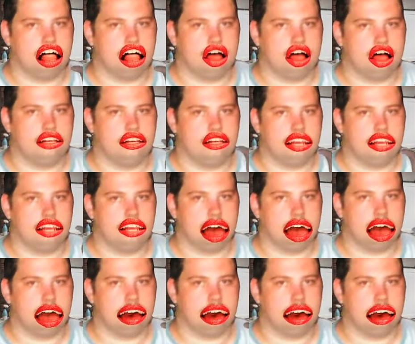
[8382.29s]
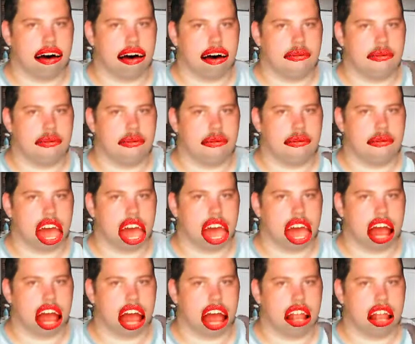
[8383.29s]
So you've
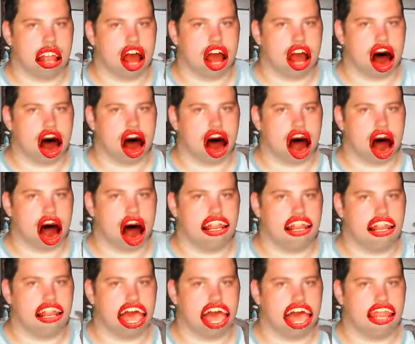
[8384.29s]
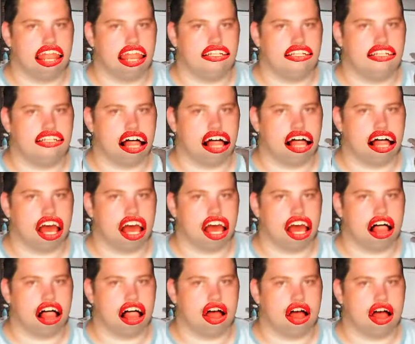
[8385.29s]
seen that video. That video is
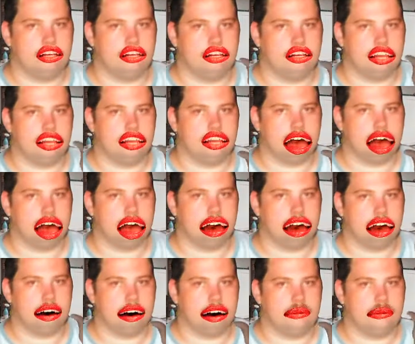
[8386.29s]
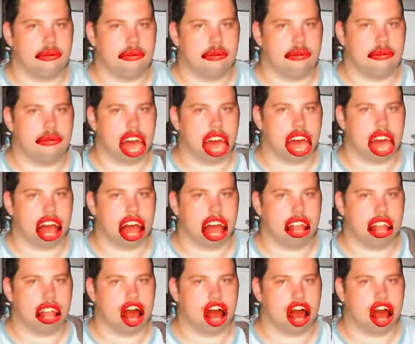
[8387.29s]
great. What's that guy's name?
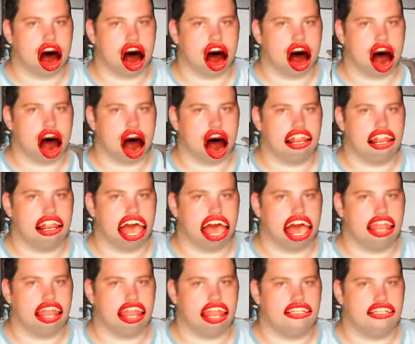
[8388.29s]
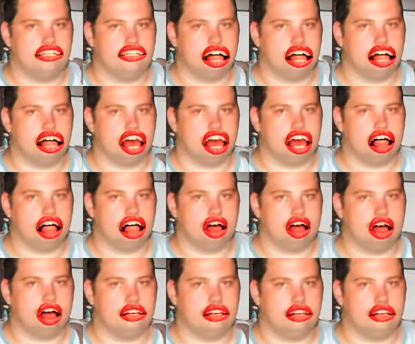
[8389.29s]
Yes, my dear, quite
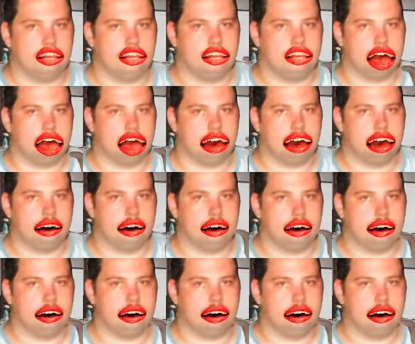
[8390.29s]
pungent indeed.